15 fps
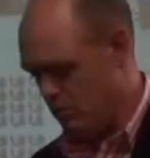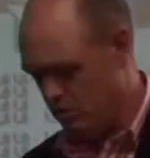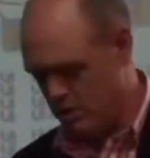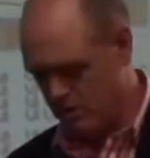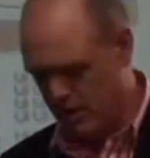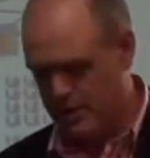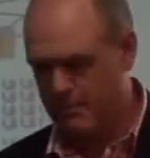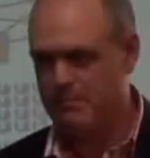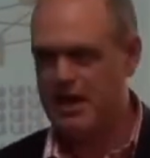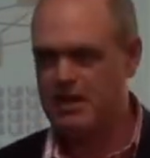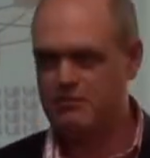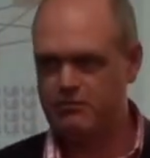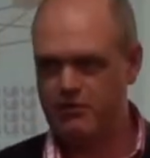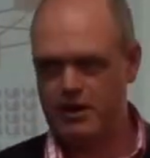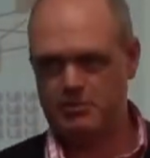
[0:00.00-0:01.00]
or like a
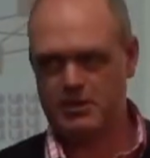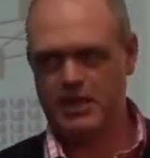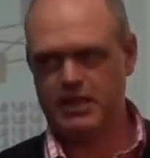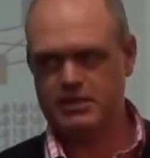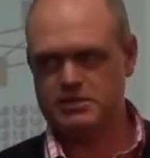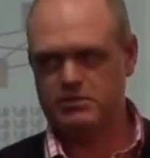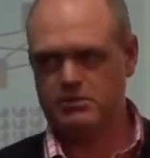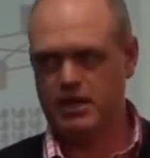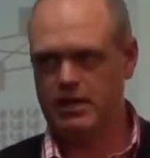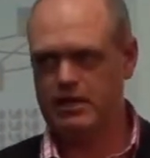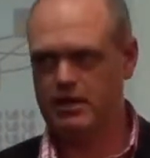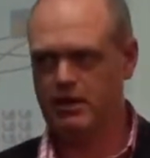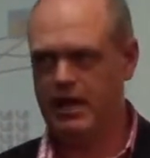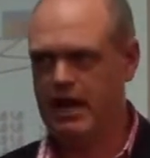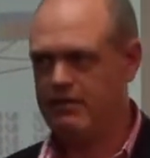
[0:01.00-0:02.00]
mainframe class array.
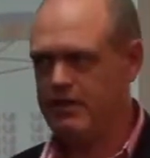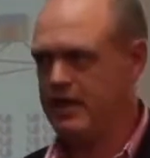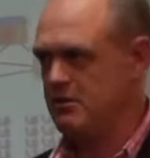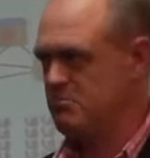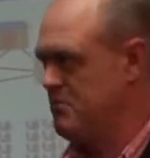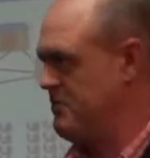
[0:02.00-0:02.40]
You know, how they get